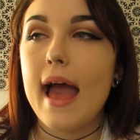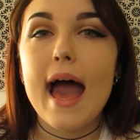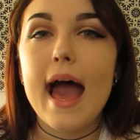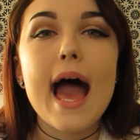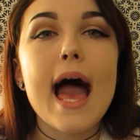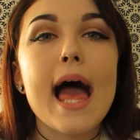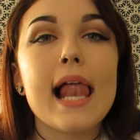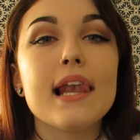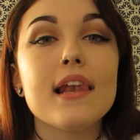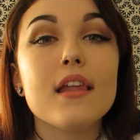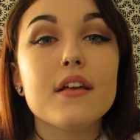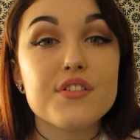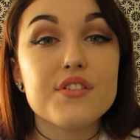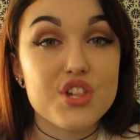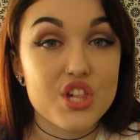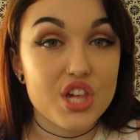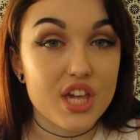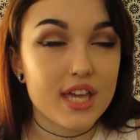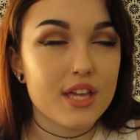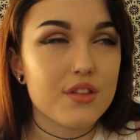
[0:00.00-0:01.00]

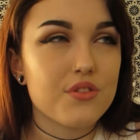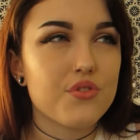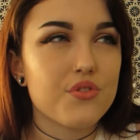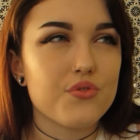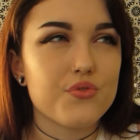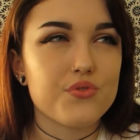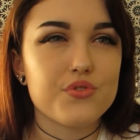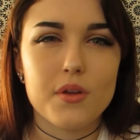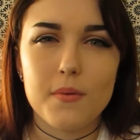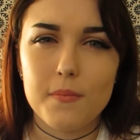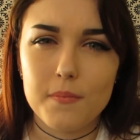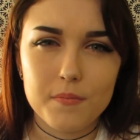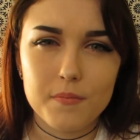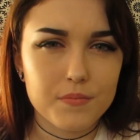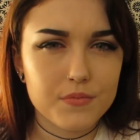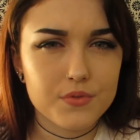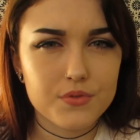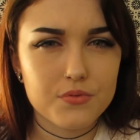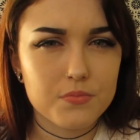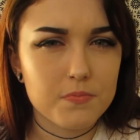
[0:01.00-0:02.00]
allergy to some
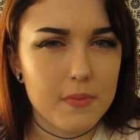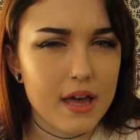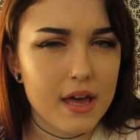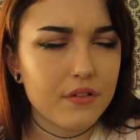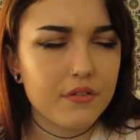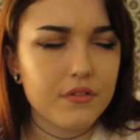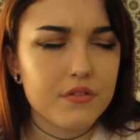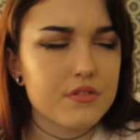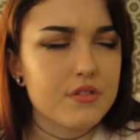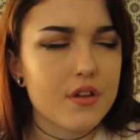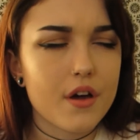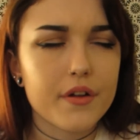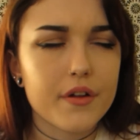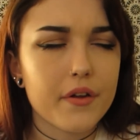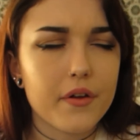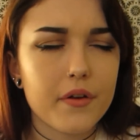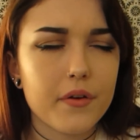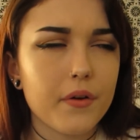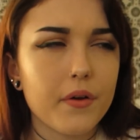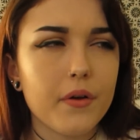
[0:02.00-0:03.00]
metals, I
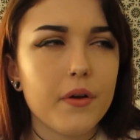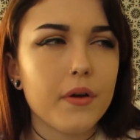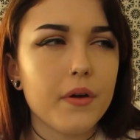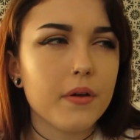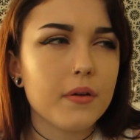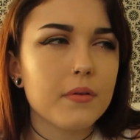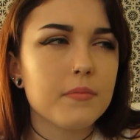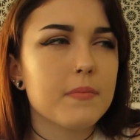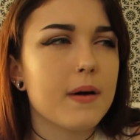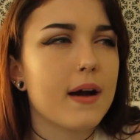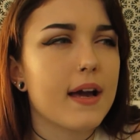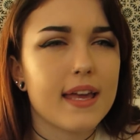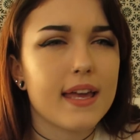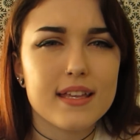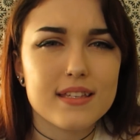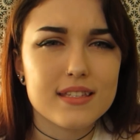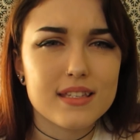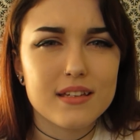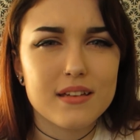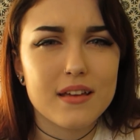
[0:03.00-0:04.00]
don't know. My
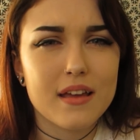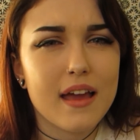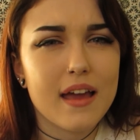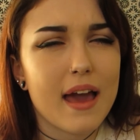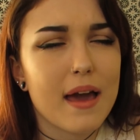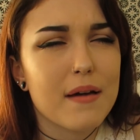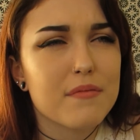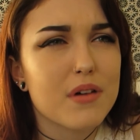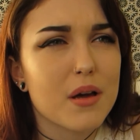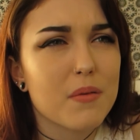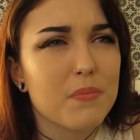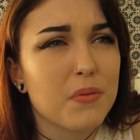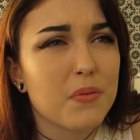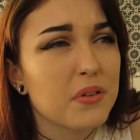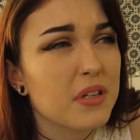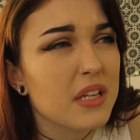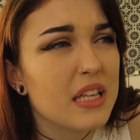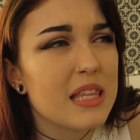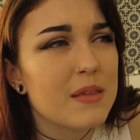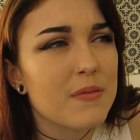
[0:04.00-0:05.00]
ears and my
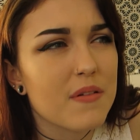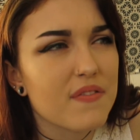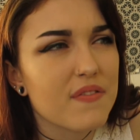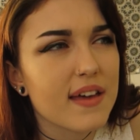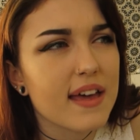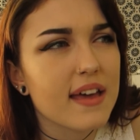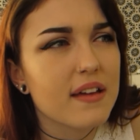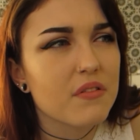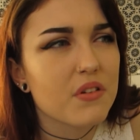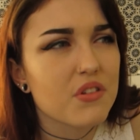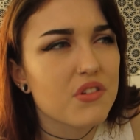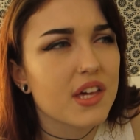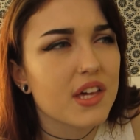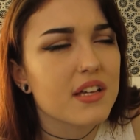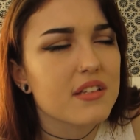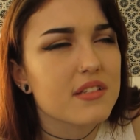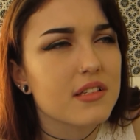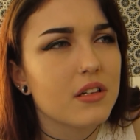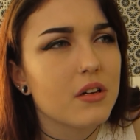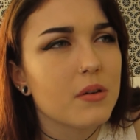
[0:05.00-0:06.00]
body, to be fair,
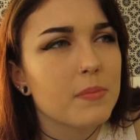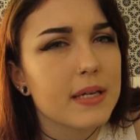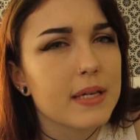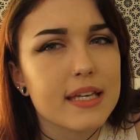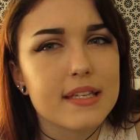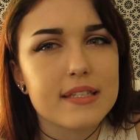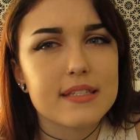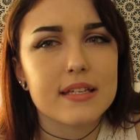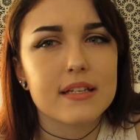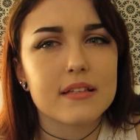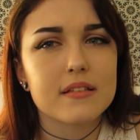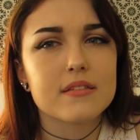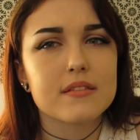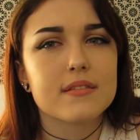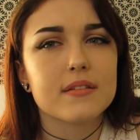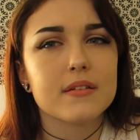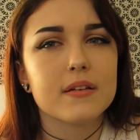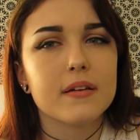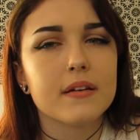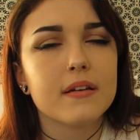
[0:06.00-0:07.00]
rejects a lot of piercings,
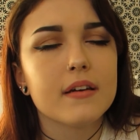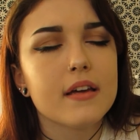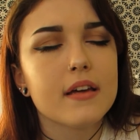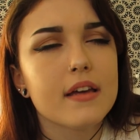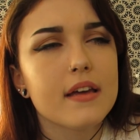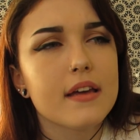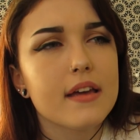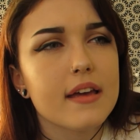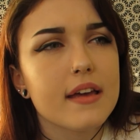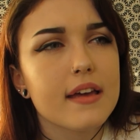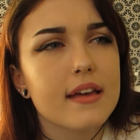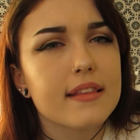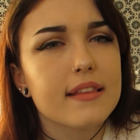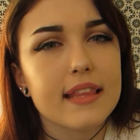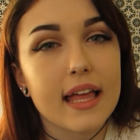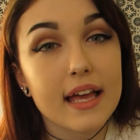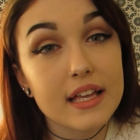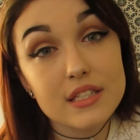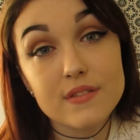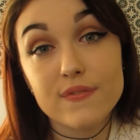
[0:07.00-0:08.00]
so
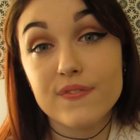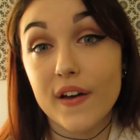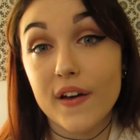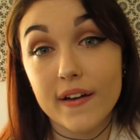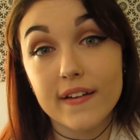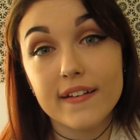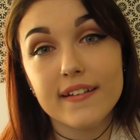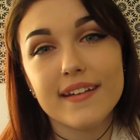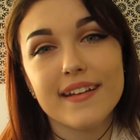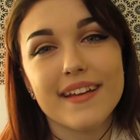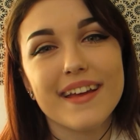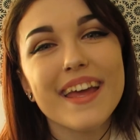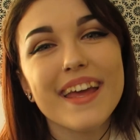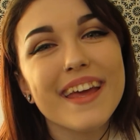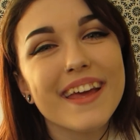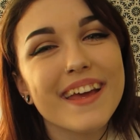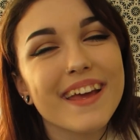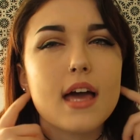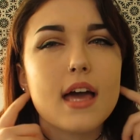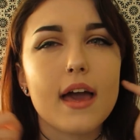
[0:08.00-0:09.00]
that's fun.
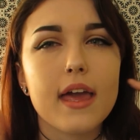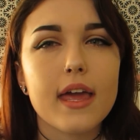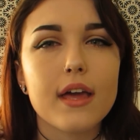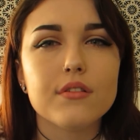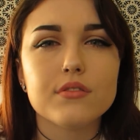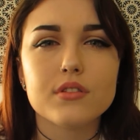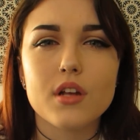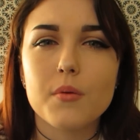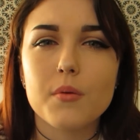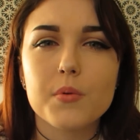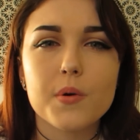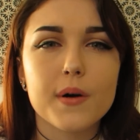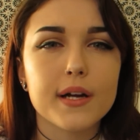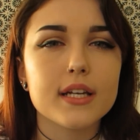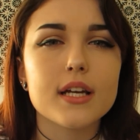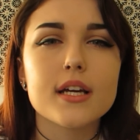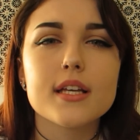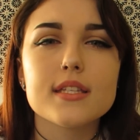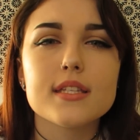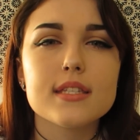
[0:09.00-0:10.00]
That healed up quite
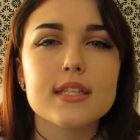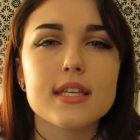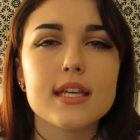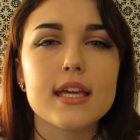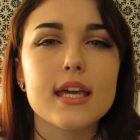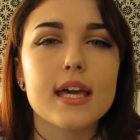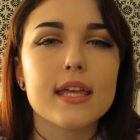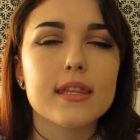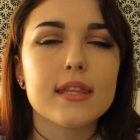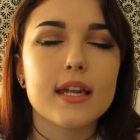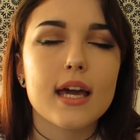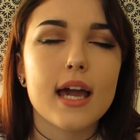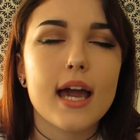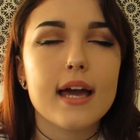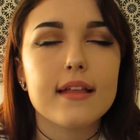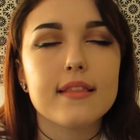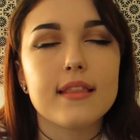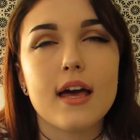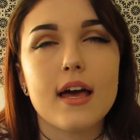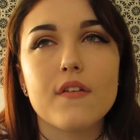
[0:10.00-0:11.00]
nicely, and then I
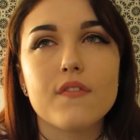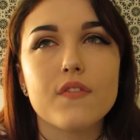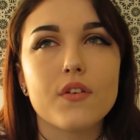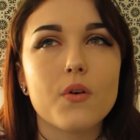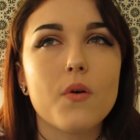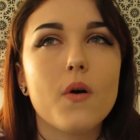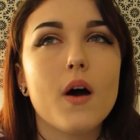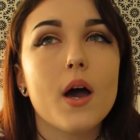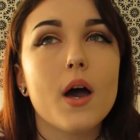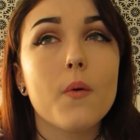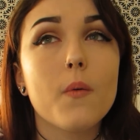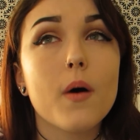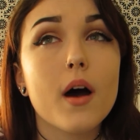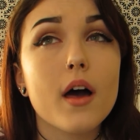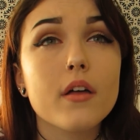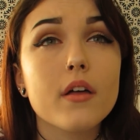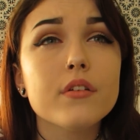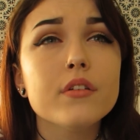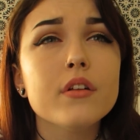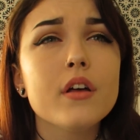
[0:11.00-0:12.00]
had that for quite a
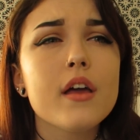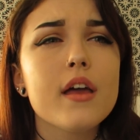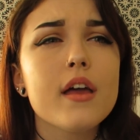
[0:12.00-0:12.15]
while